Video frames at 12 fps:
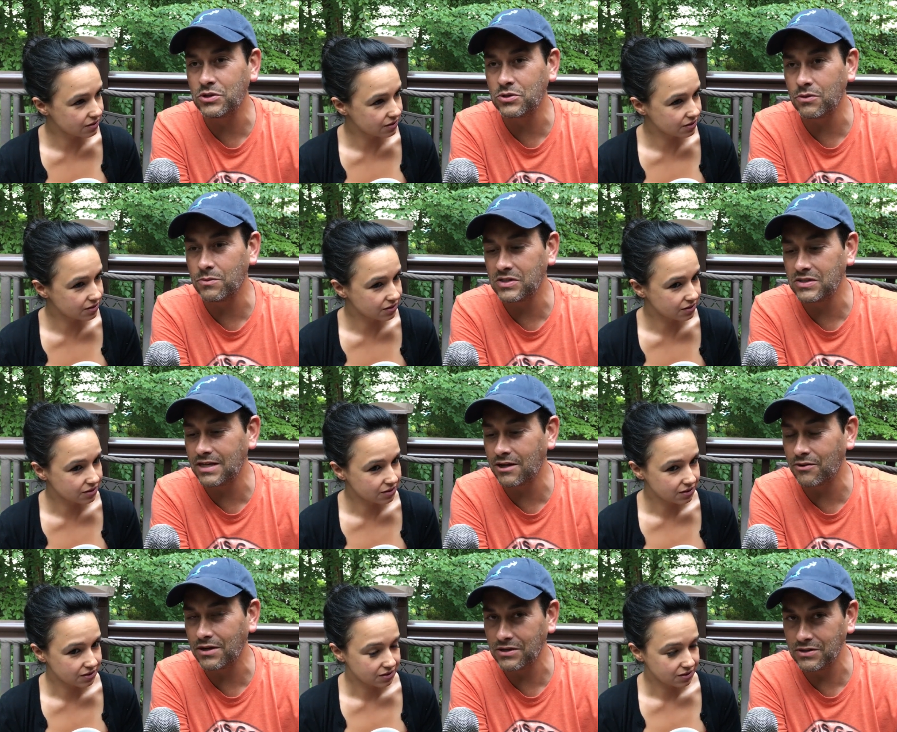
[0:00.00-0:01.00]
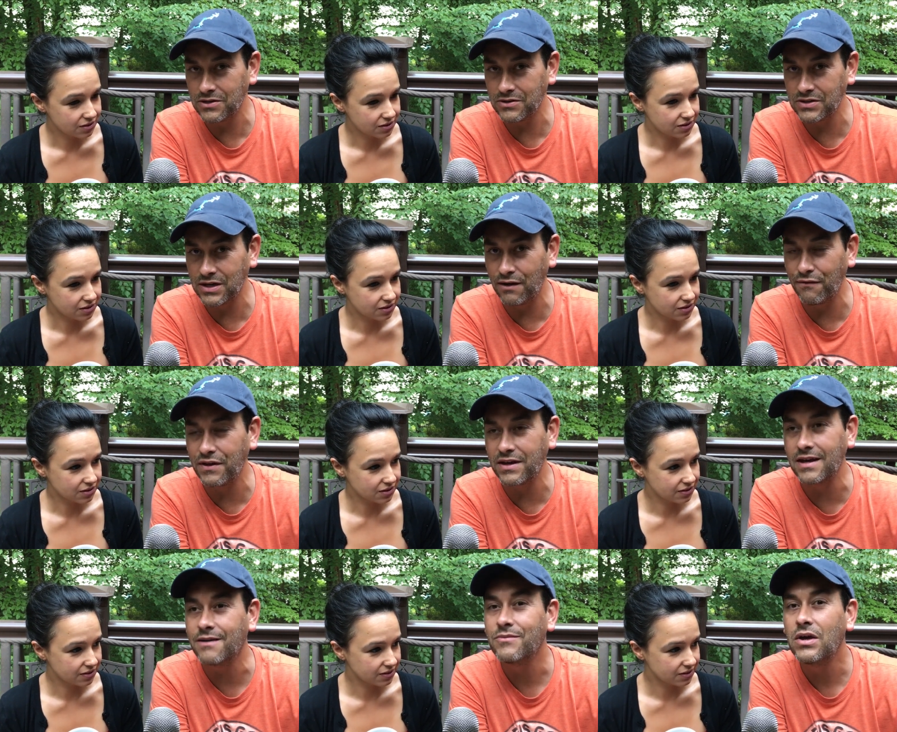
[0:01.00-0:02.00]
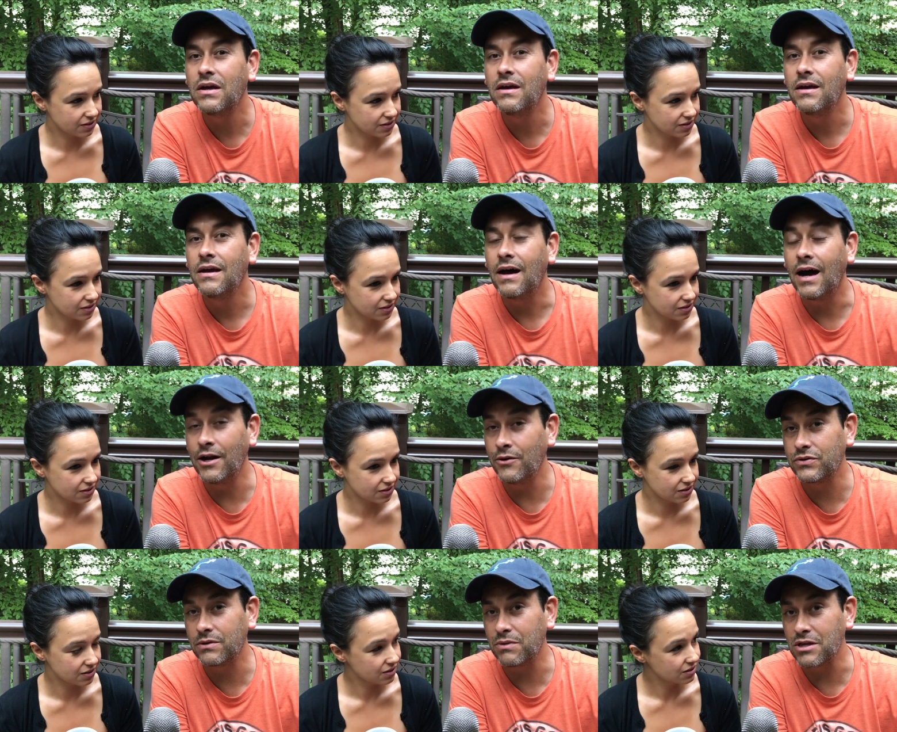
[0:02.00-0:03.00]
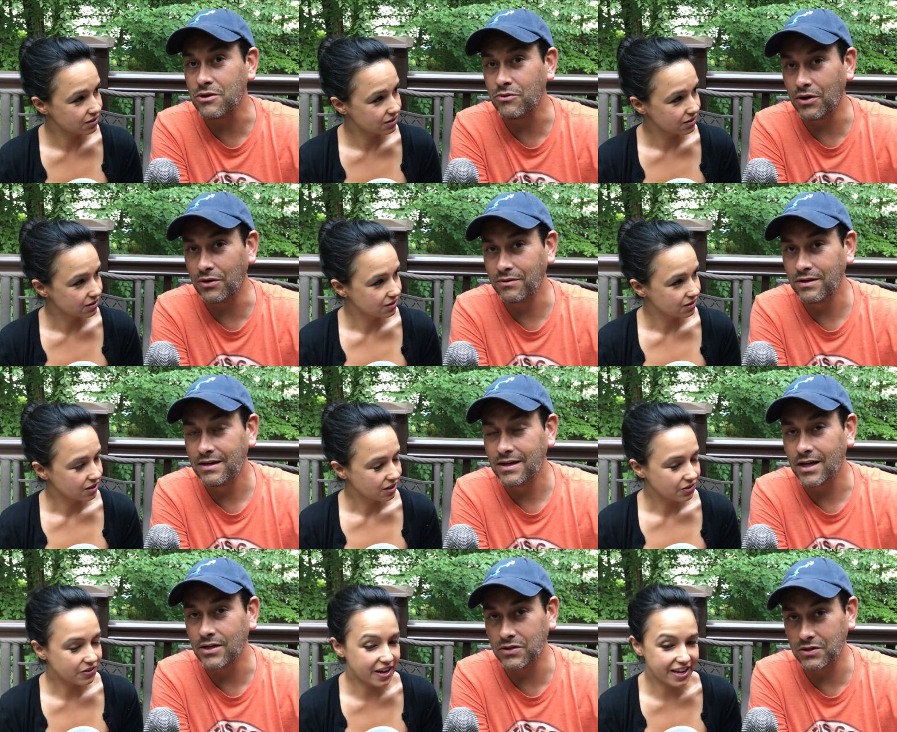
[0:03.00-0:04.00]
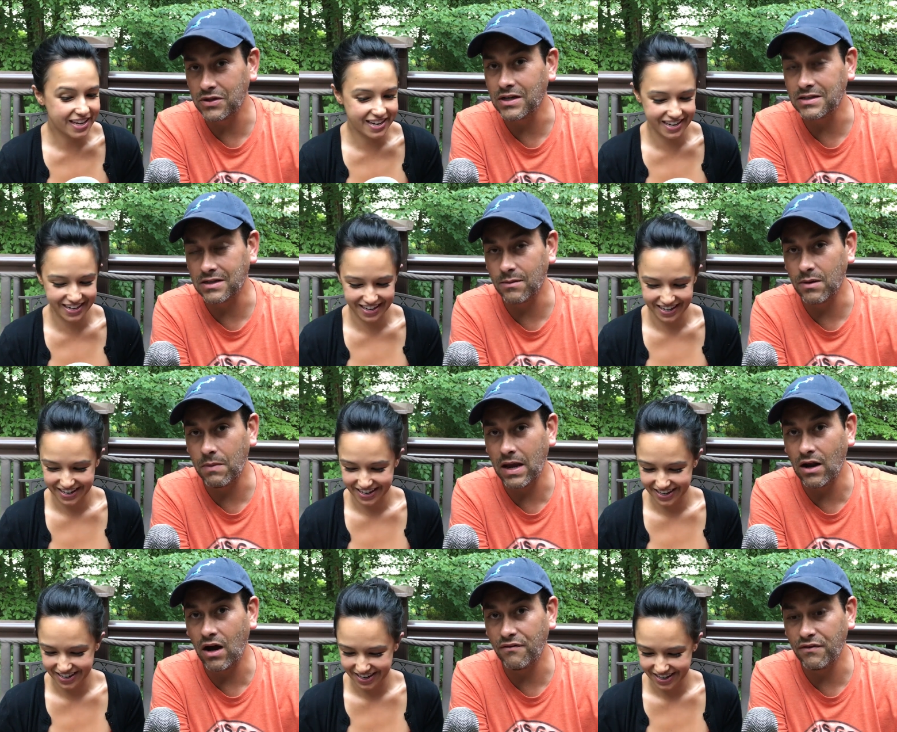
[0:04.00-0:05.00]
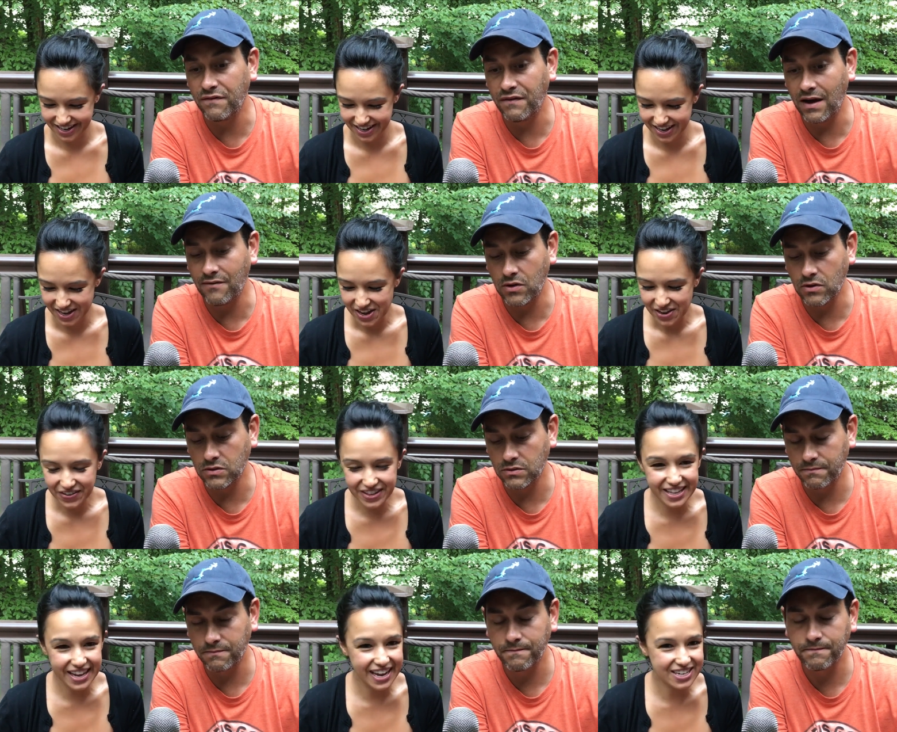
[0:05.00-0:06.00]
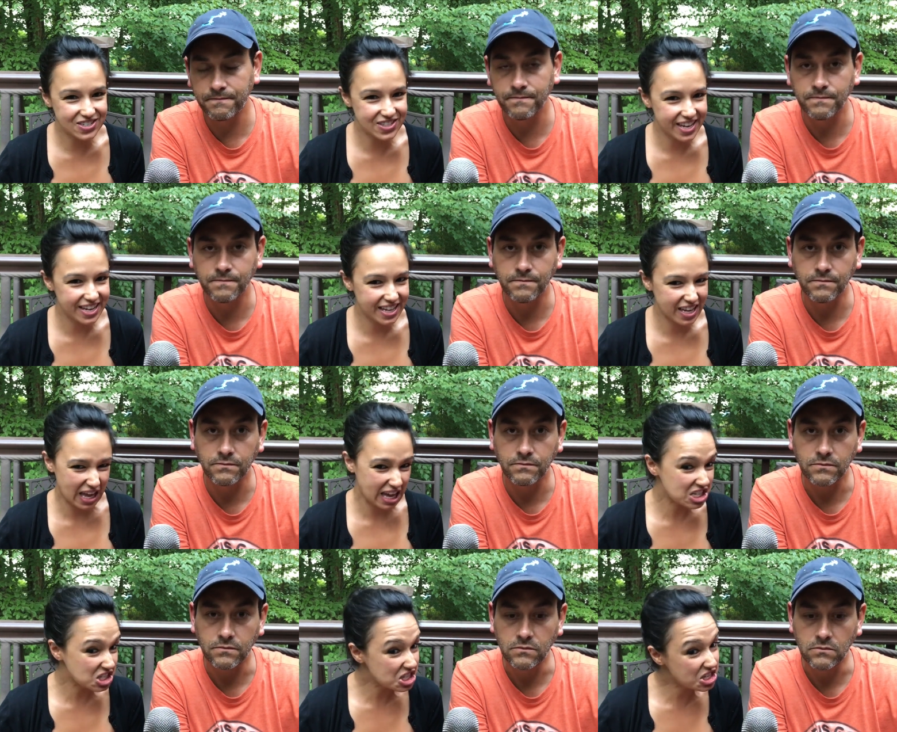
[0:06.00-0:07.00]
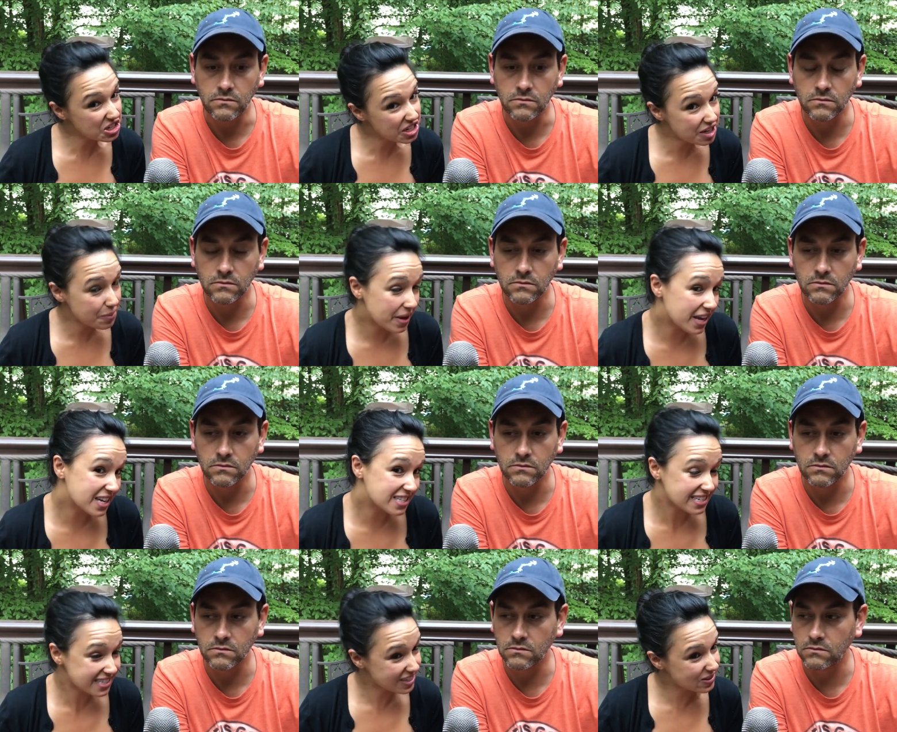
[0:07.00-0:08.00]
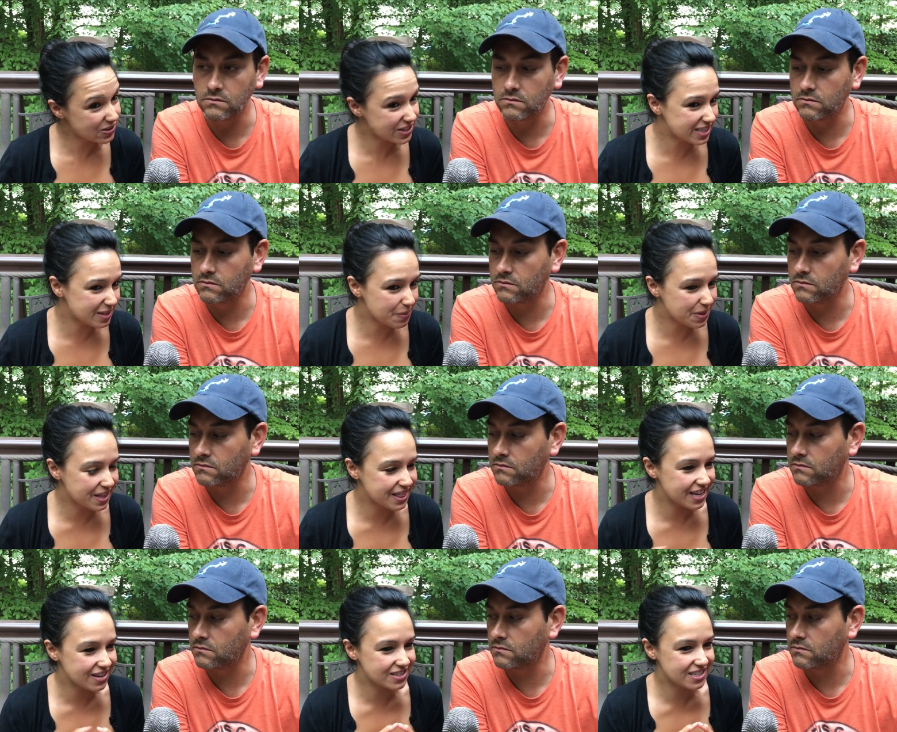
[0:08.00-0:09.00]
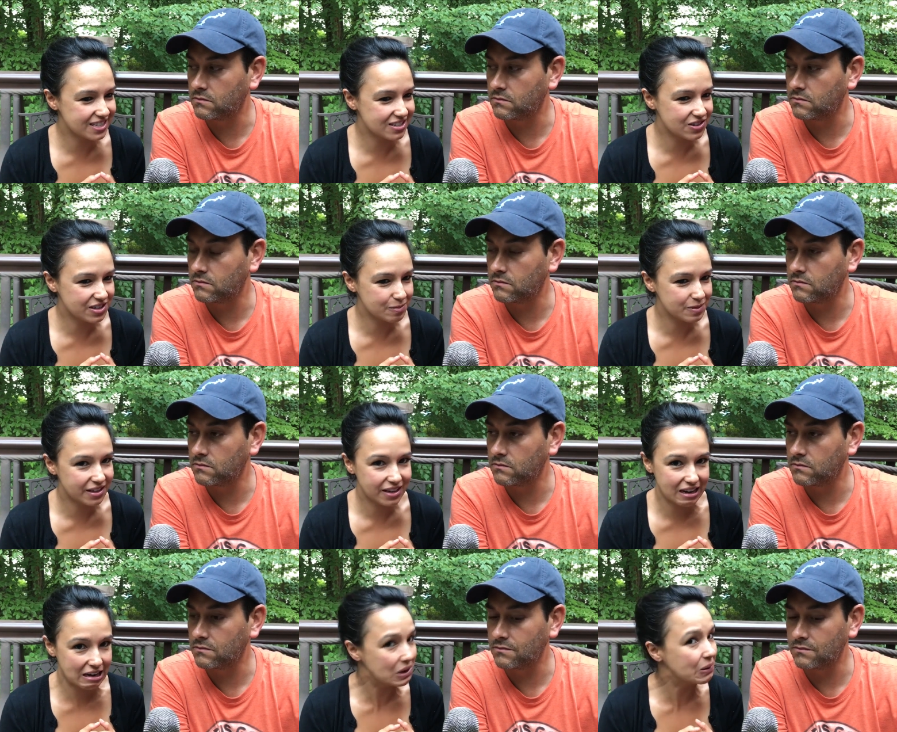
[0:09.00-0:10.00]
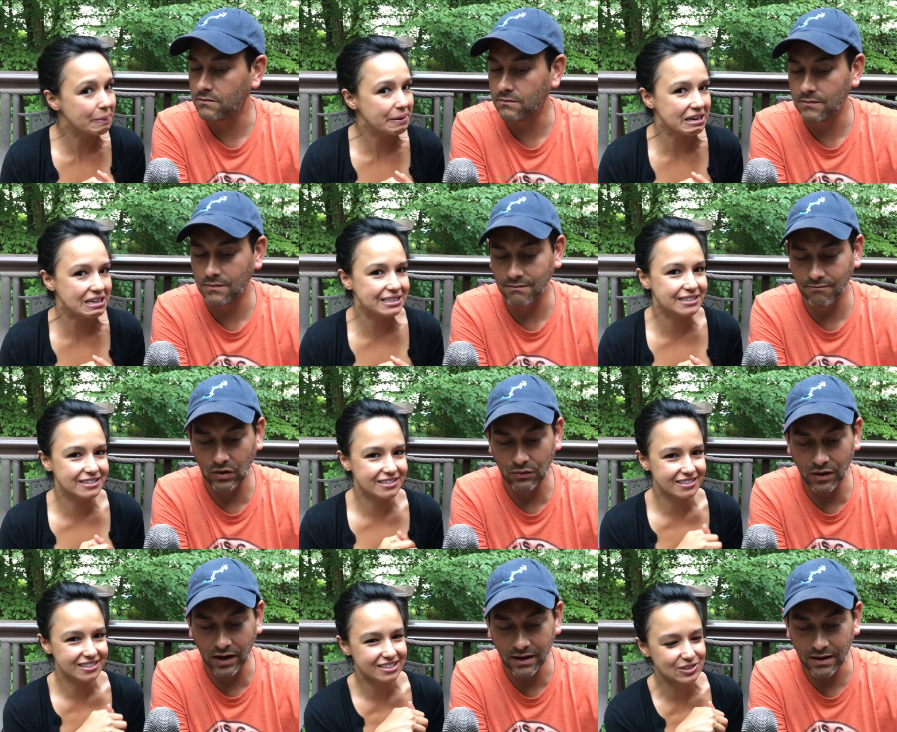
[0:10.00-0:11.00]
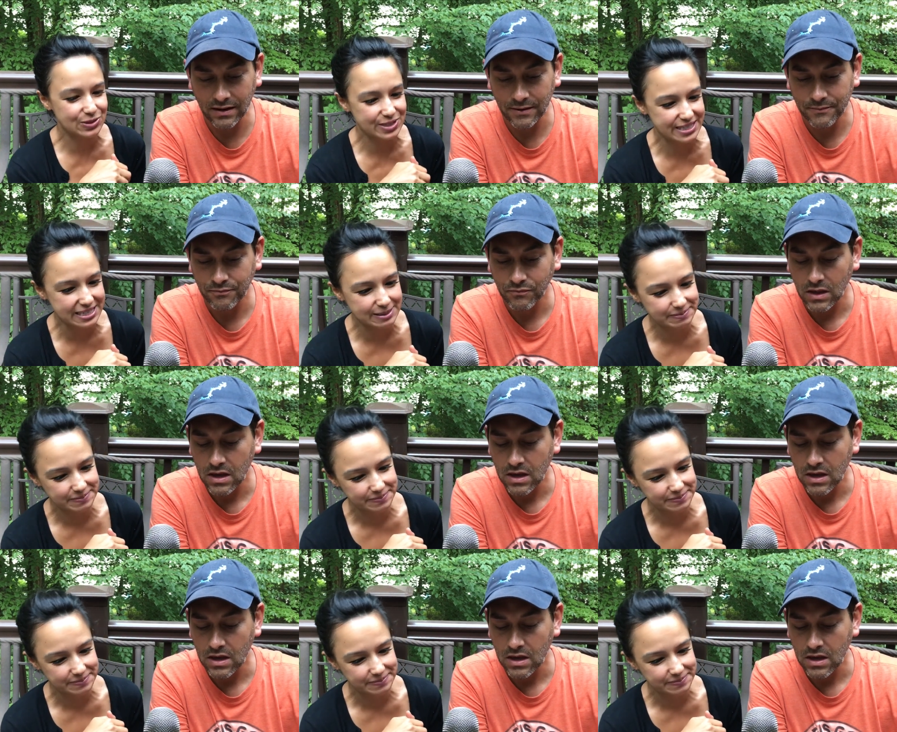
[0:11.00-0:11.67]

Speaker 1: just sort of be snickering to yourself thinking, "I know something you don't." right. this thing is going to be paid off in five years. When they
Speaker 2: hand you that, like, actually, you're going to pay 600 something thousand, you can be like, no, I'm not. Right. And you'll see.